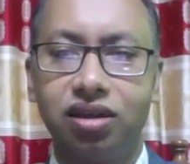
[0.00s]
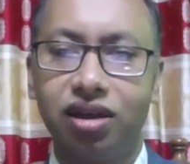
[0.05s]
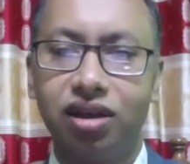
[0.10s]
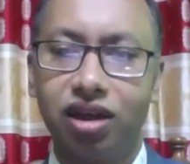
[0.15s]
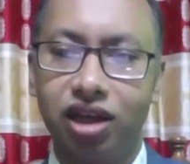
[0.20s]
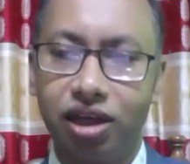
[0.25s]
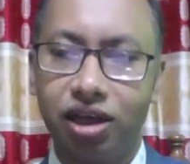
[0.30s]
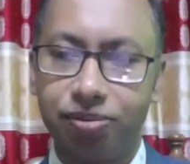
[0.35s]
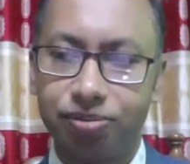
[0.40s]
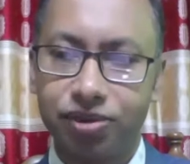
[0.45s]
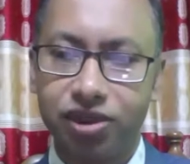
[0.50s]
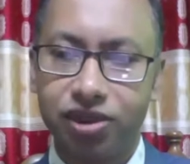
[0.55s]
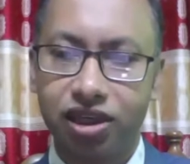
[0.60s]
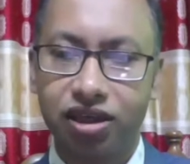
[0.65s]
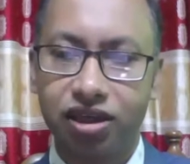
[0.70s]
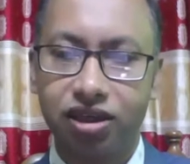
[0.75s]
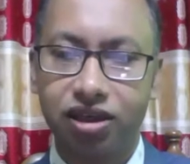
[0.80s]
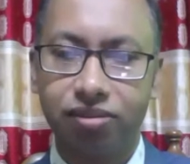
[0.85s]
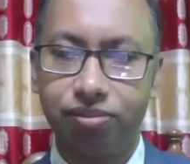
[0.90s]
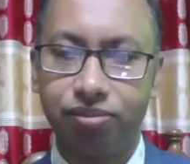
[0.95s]
left
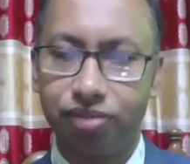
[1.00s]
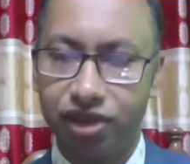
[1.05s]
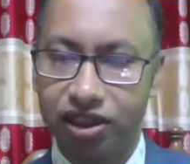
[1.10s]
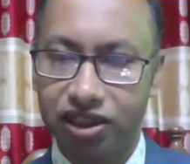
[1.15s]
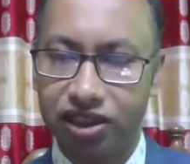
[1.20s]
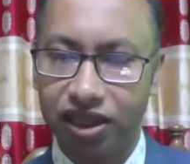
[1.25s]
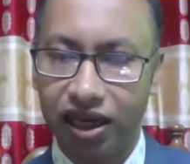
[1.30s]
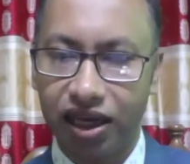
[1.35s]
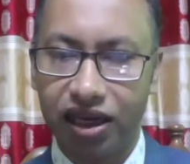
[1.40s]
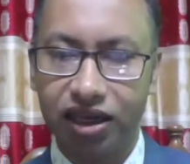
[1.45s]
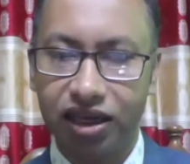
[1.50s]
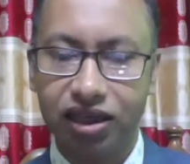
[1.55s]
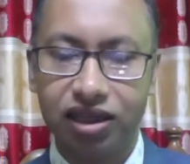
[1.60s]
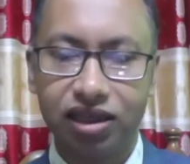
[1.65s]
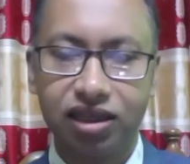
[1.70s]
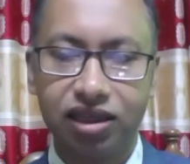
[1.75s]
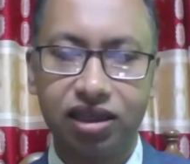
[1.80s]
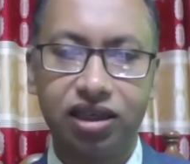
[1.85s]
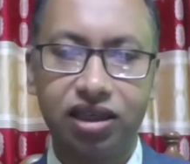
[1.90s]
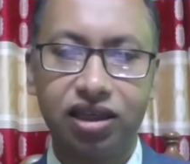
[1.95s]
Britain
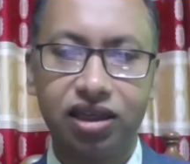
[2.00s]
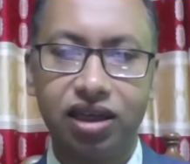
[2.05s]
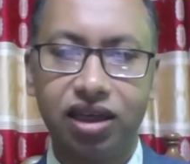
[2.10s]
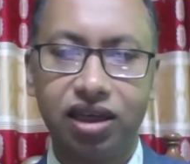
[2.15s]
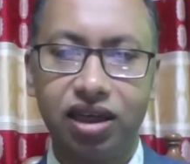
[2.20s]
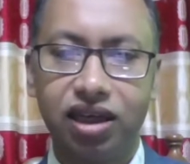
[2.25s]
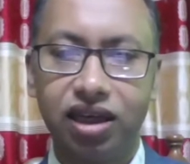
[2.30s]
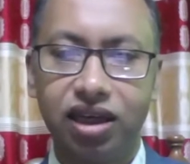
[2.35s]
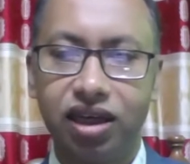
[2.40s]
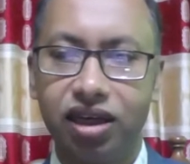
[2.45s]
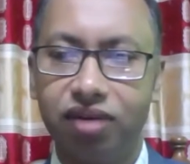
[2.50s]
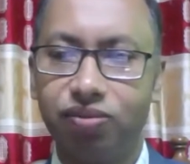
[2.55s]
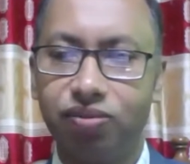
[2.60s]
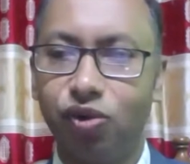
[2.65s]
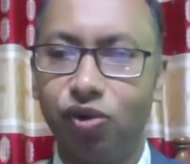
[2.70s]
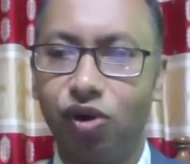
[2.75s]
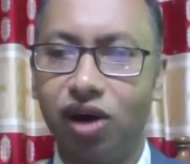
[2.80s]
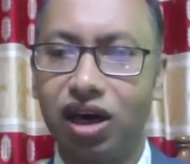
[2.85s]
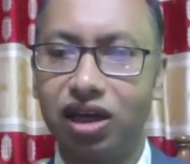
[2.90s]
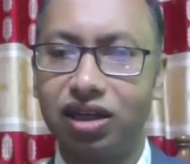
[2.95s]
in
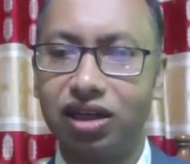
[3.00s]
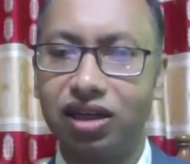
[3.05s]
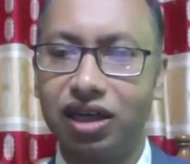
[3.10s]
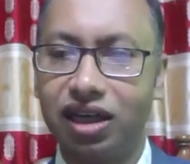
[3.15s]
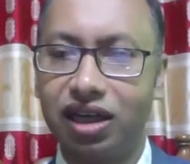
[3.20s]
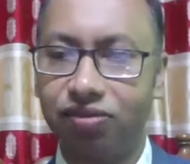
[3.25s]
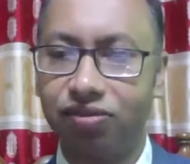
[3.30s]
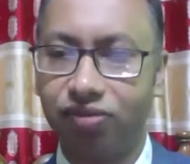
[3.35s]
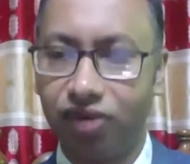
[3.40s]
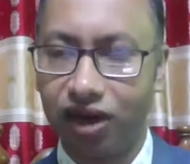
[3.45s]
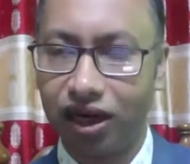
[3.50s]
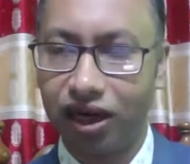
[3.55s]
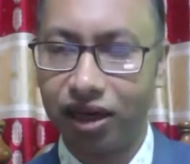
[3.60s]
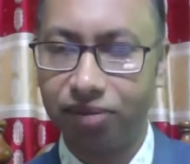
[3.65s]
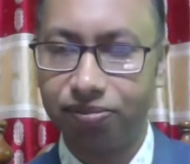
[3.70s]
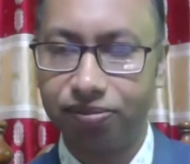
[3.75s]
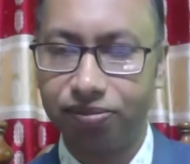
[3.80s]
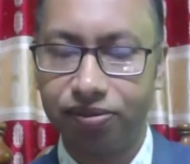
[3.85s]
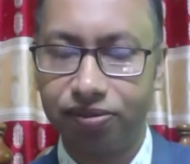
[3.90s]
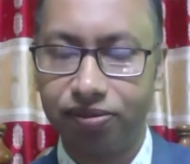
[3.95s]

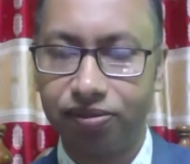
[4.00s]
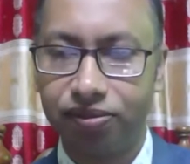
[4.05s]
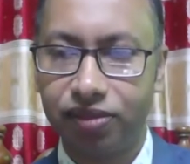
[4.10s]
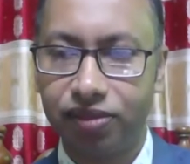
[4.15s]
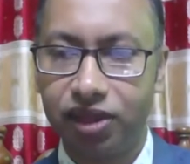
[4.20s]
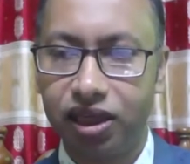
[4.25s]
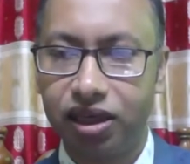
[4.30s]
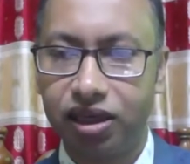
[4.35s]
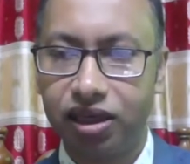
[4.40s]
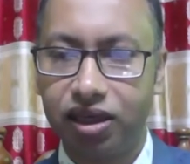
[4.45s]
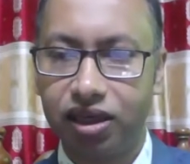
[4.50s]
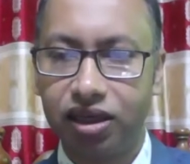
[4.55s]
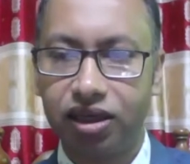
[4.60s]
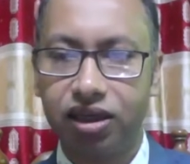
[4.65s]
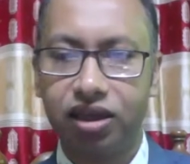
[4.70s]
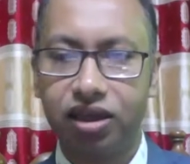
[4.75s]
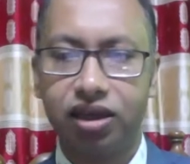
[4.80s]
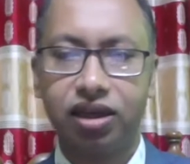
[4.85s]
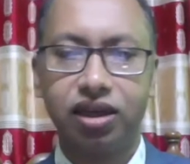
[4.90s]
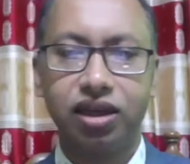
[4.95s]
405 AD,
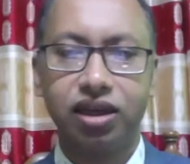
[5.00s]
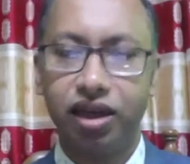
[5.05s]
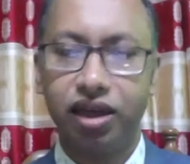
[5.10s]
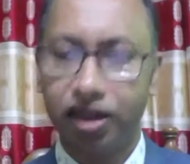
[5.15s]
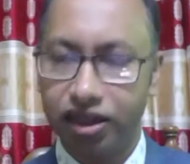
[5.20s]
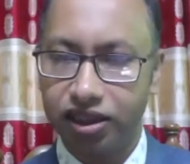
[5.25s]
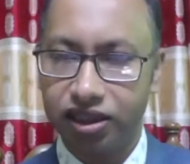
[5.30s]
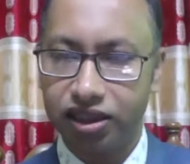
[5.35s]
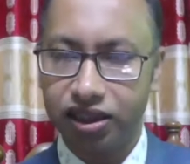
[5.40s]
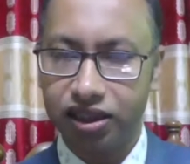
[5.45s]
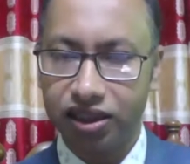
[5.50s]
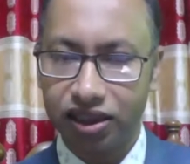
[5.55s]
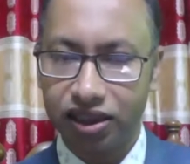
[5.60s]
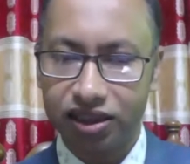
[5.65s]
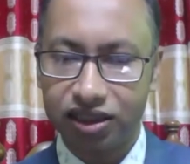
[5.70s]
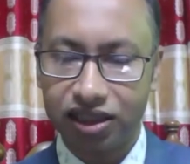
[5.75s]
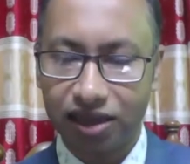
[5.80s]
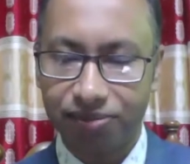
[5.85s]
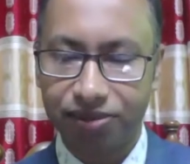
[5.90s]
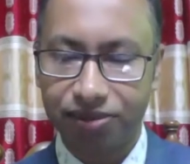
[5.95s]
that
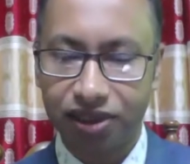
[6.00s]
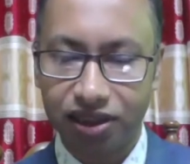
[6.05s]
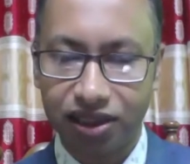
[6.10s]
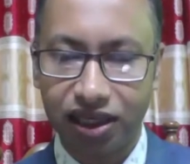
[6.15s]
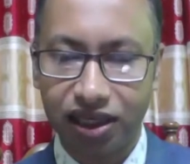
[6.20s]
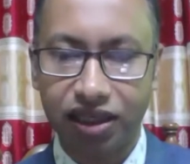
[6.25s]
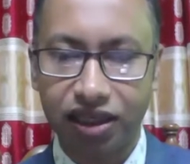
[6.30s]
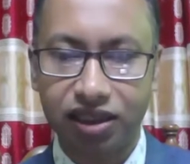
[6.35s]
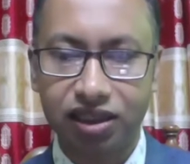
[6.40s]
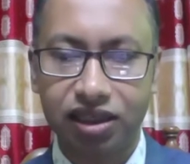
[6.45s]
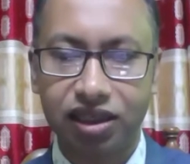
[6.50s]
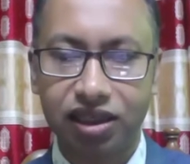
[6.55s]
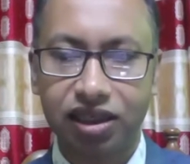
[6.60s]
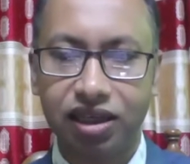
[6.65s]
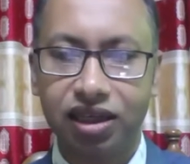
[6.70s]
is after date.